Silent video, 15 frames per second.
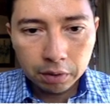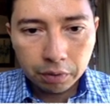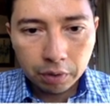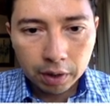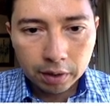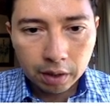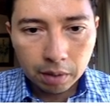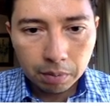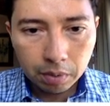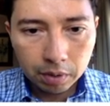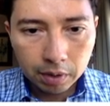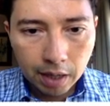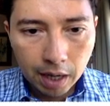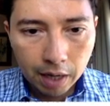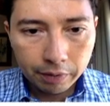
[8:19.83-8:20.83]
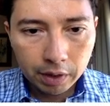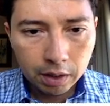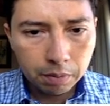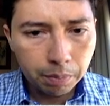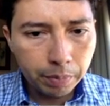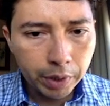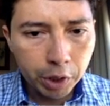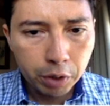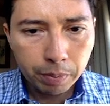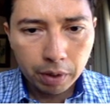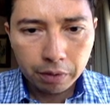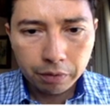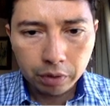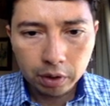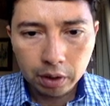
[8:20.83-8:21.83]
For example, they have this bridge pay
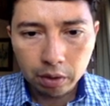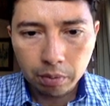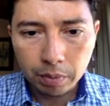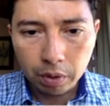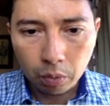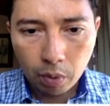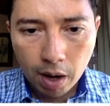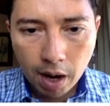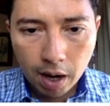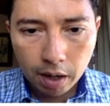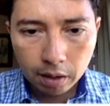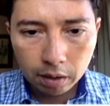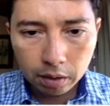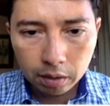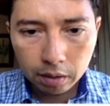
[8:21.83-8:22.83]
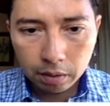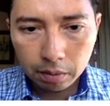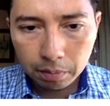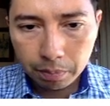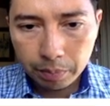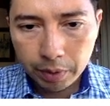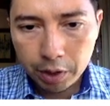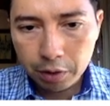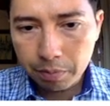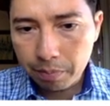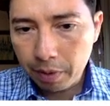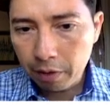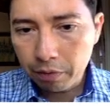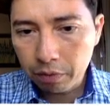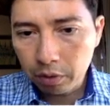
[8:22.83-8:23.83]
funnel number 1, bridge
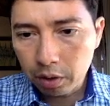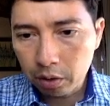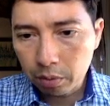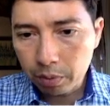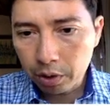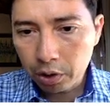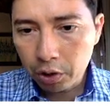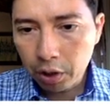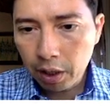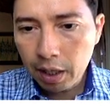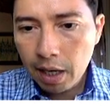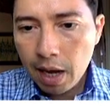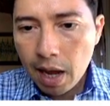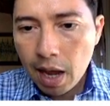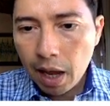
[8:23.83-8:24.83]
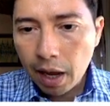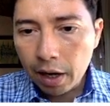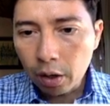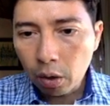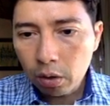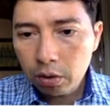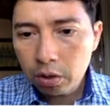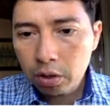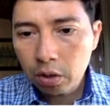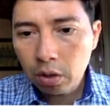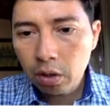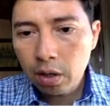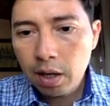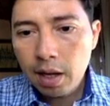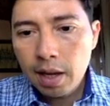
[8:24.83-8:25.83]
pay funnel number 3, and also